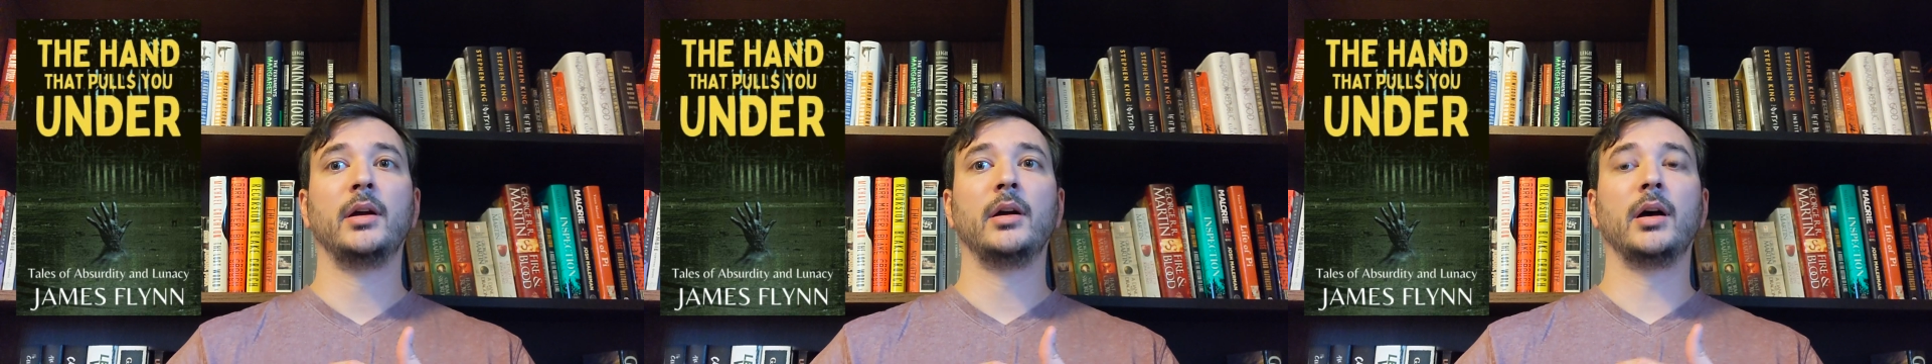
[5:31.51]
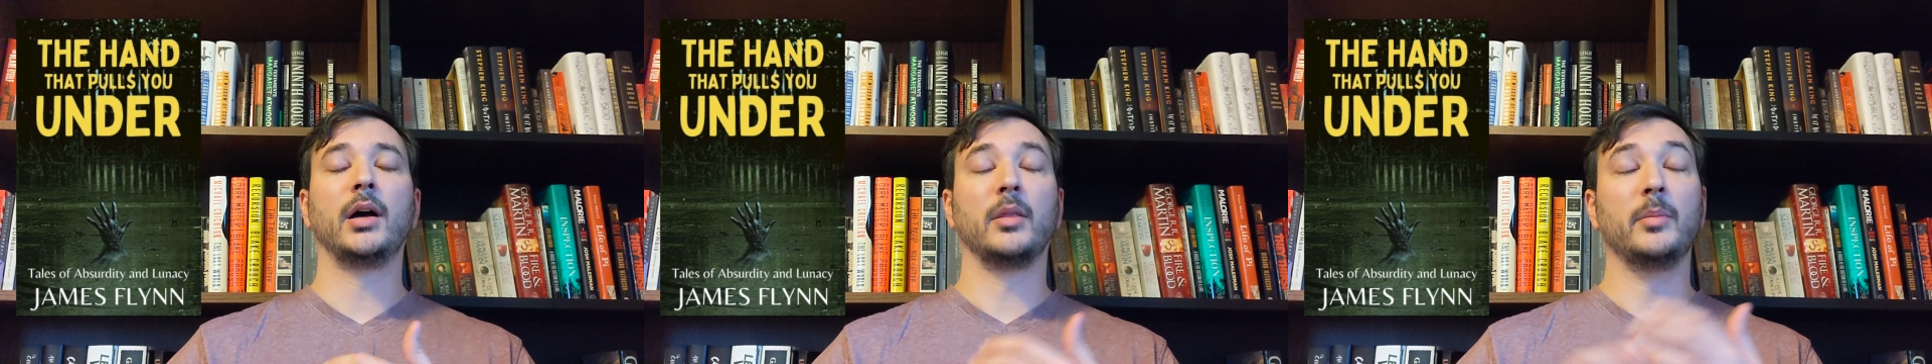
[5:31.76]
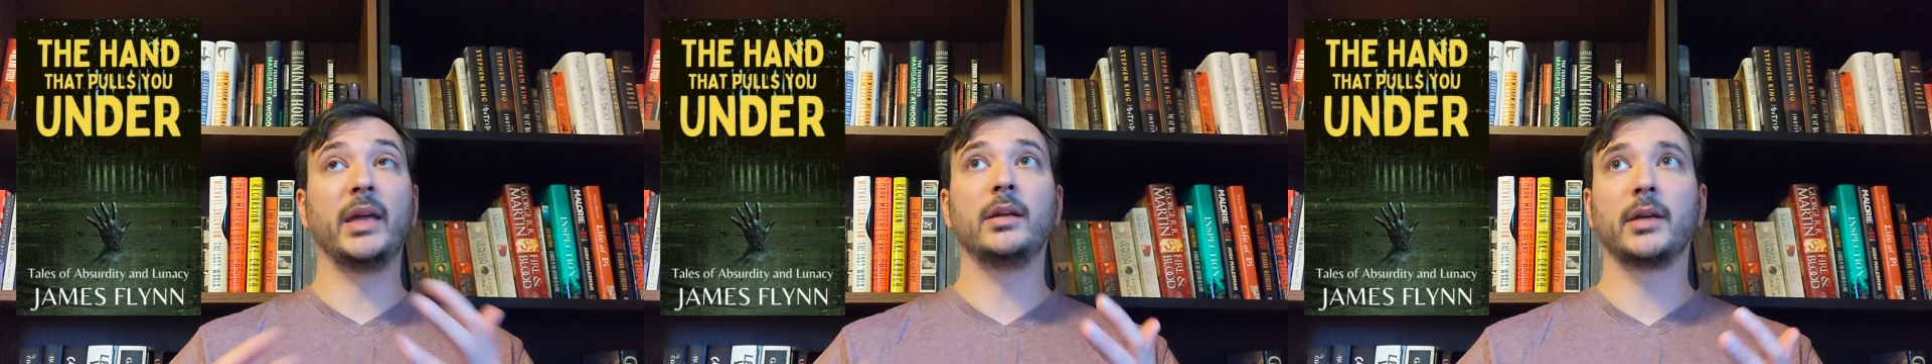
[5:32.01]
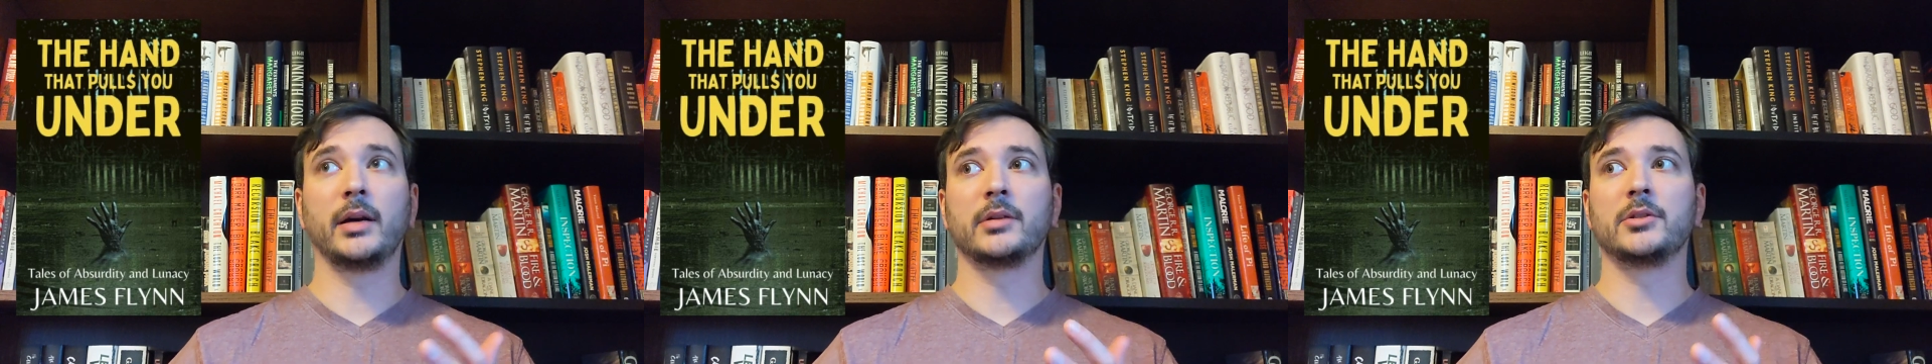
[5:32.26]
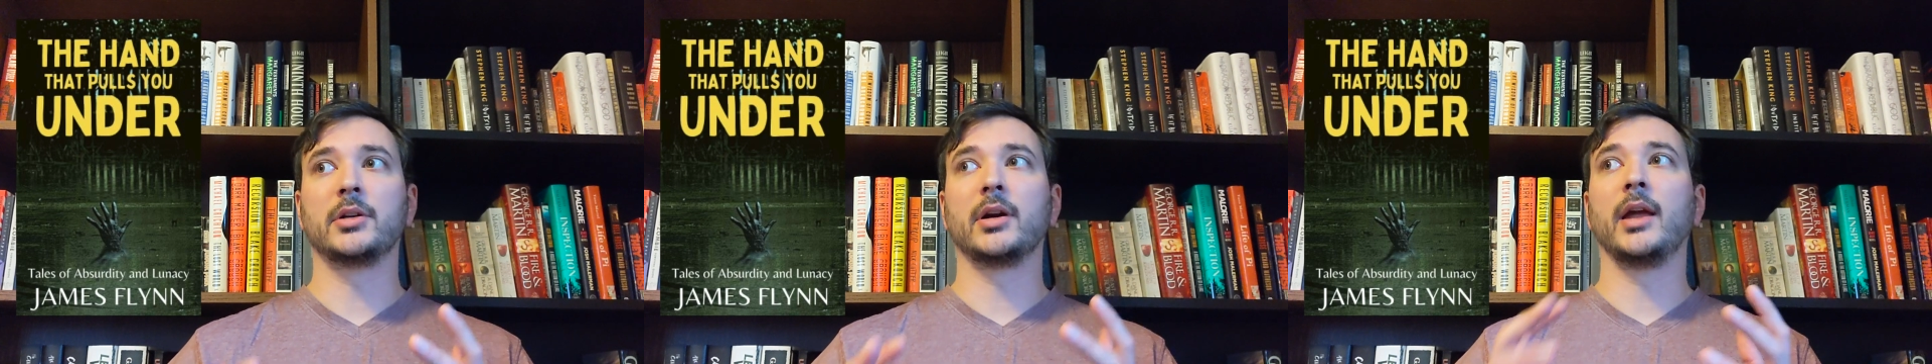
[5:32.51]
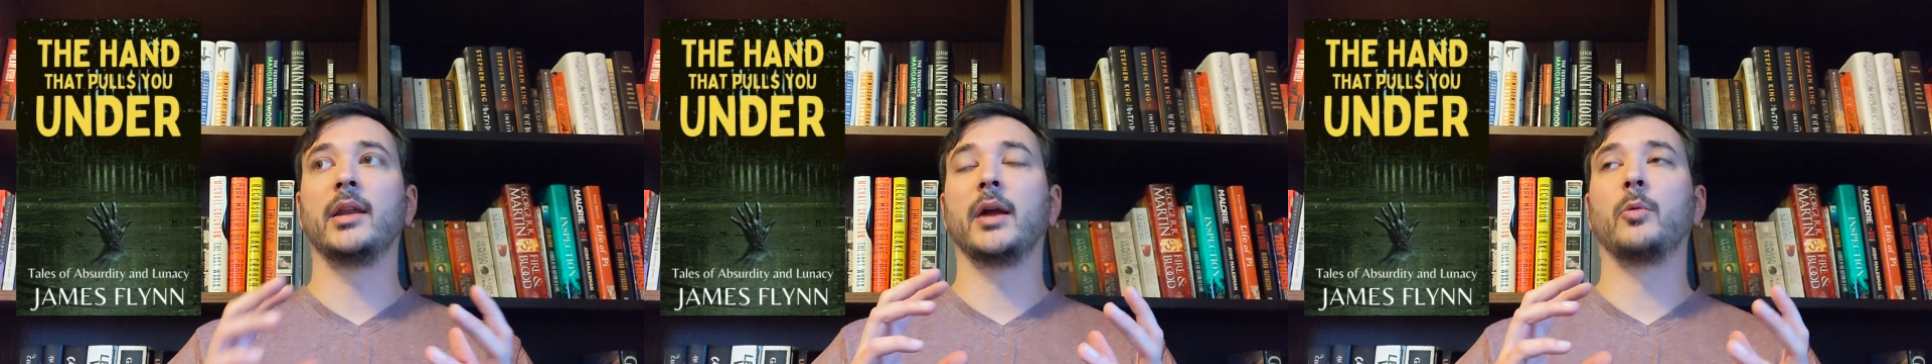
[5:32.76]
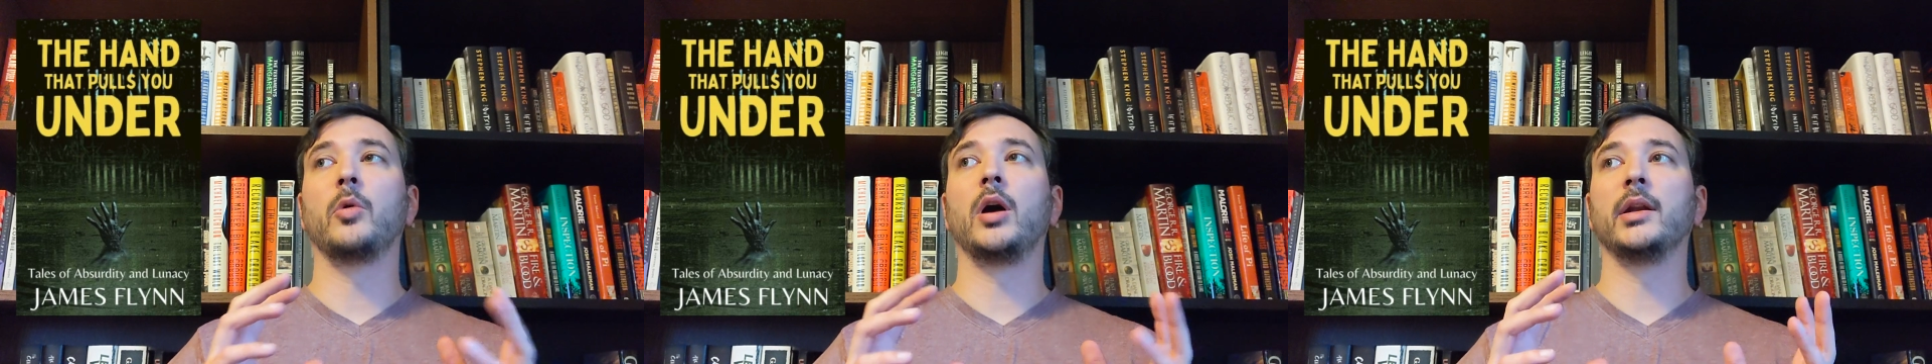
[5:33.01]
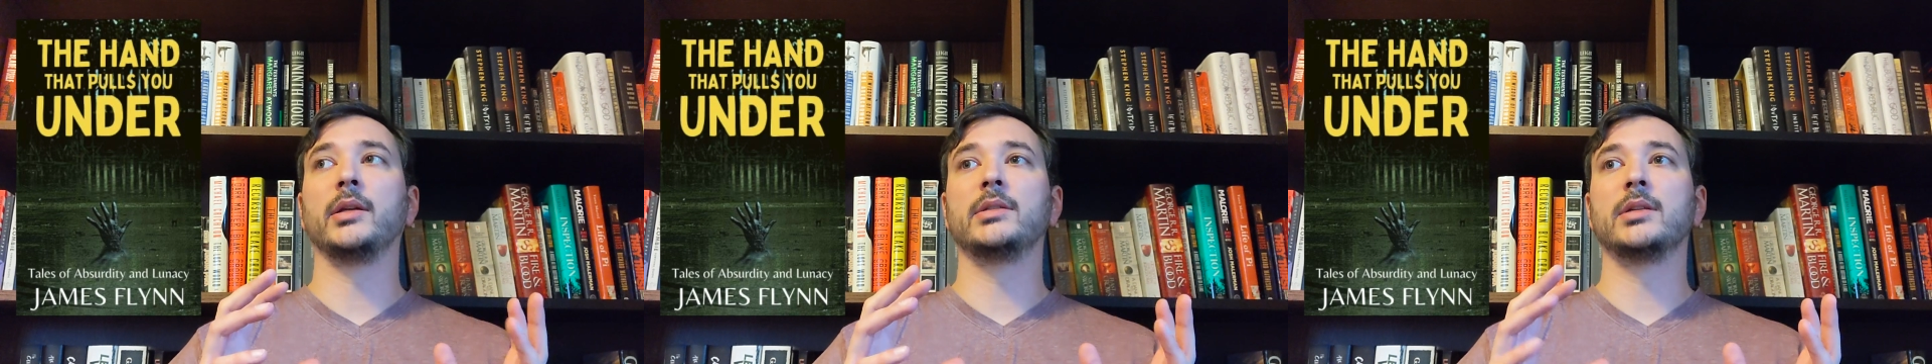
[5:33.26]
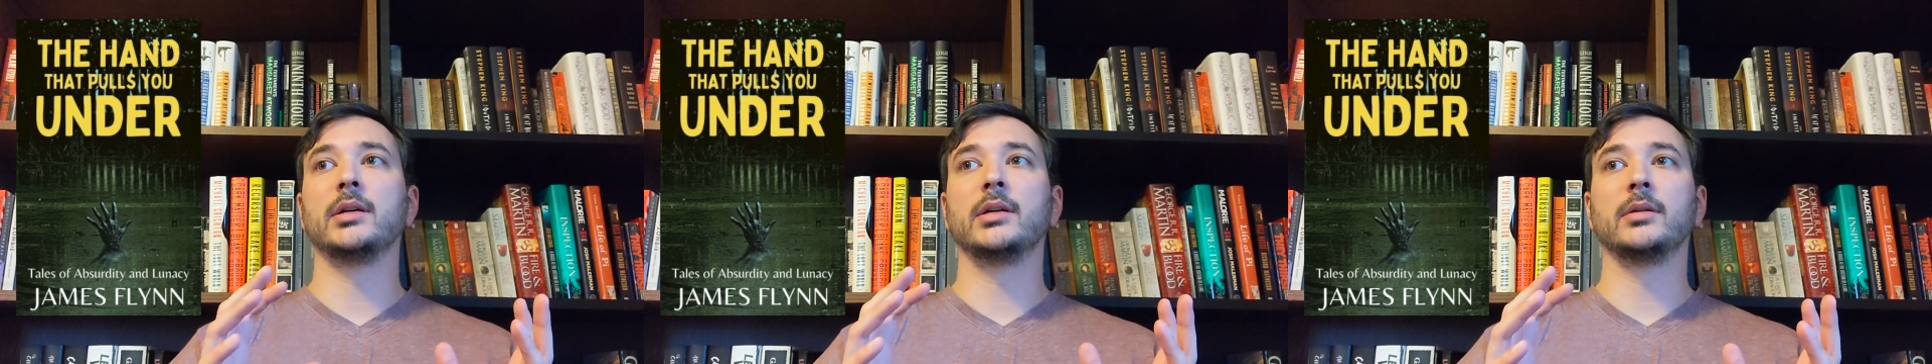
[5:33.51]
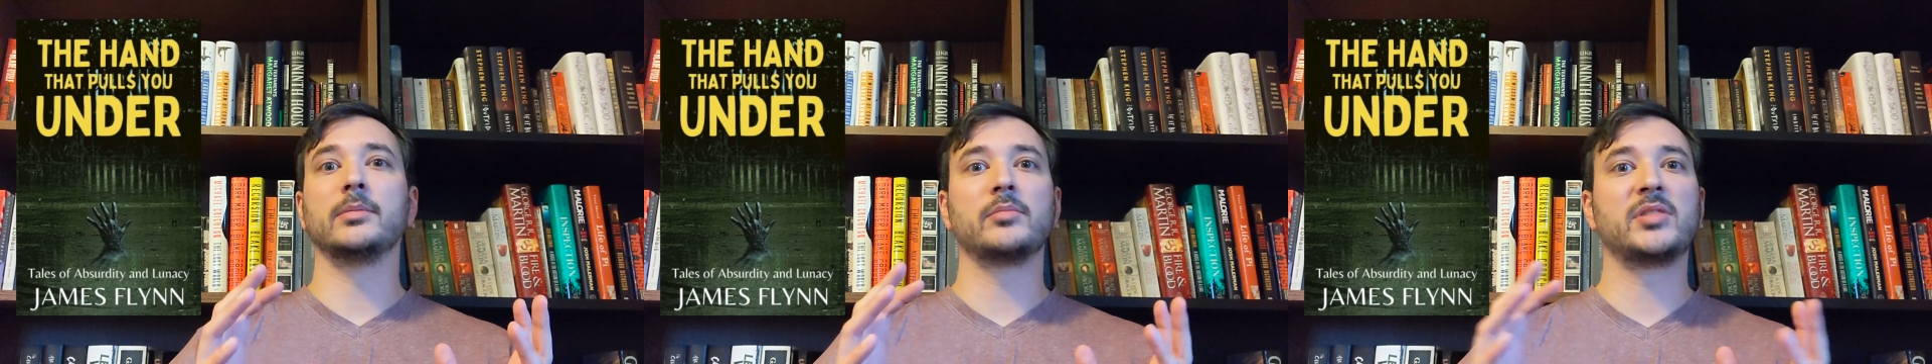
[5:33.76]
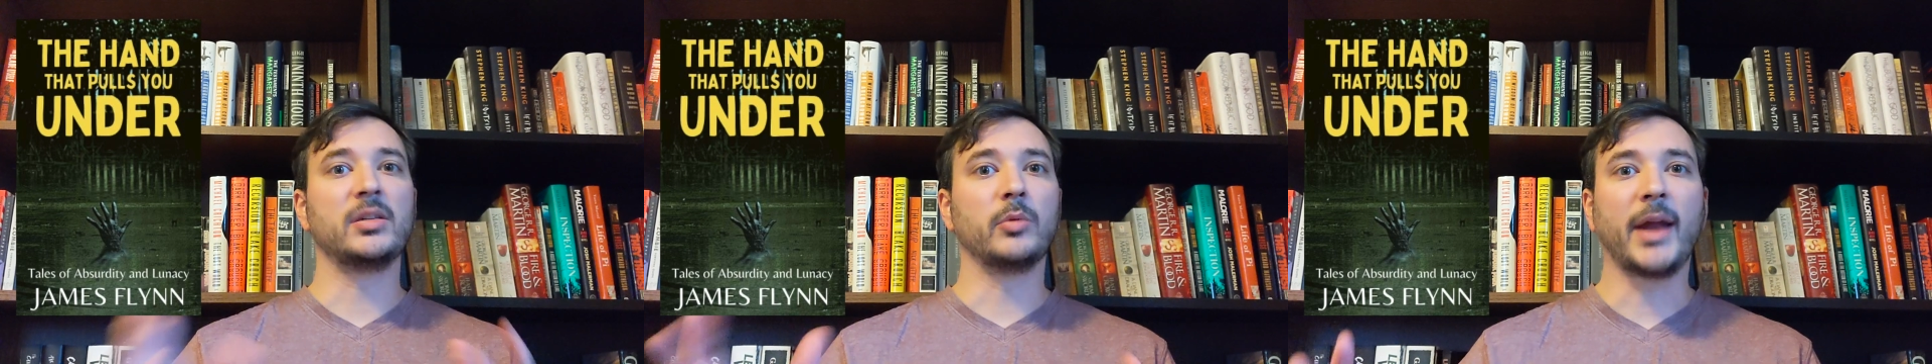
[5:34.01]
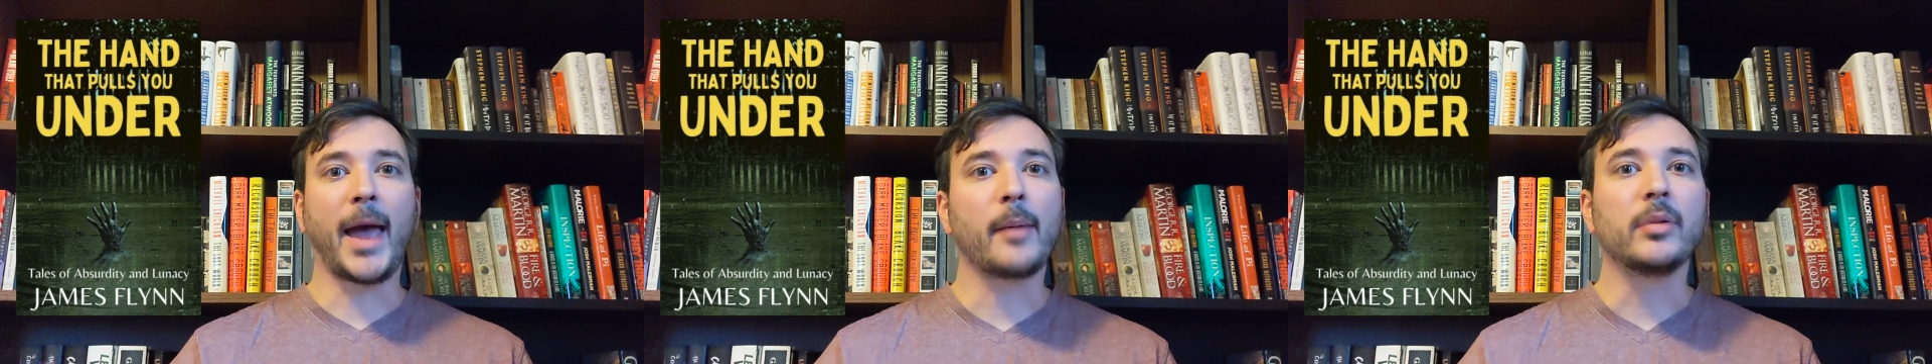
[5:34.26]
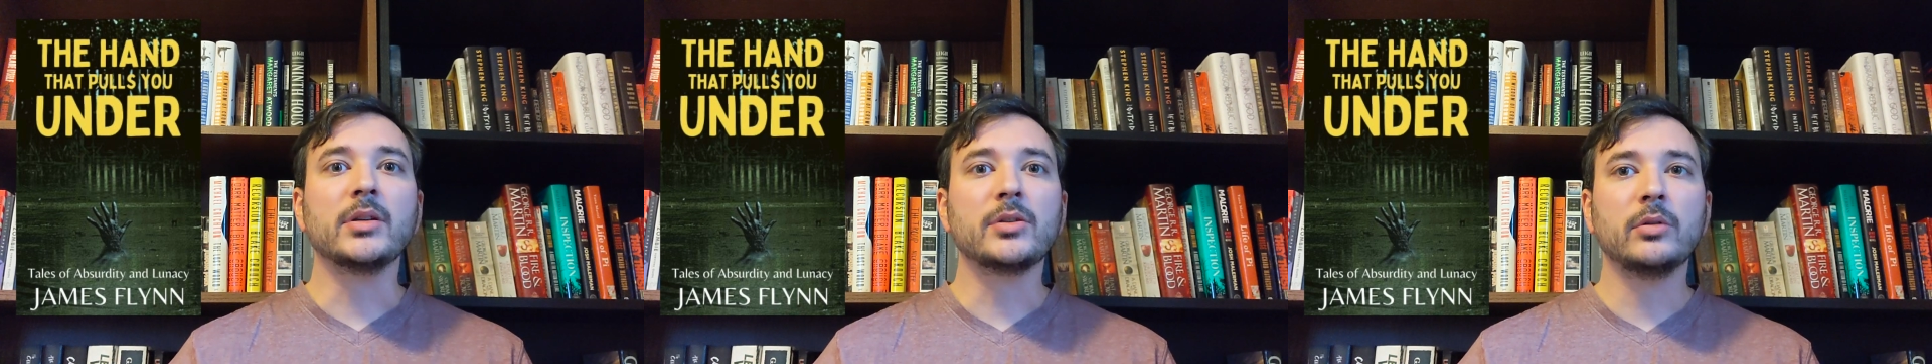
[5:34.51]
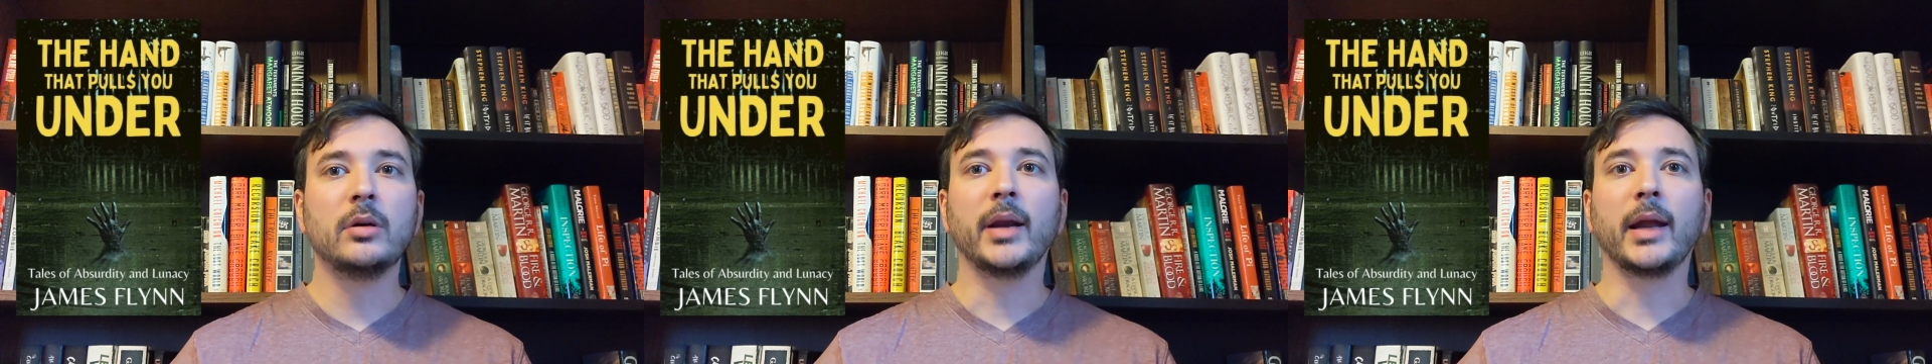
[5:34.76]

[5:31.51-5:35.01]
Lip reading: the main character, and I wanted to see what happened to him,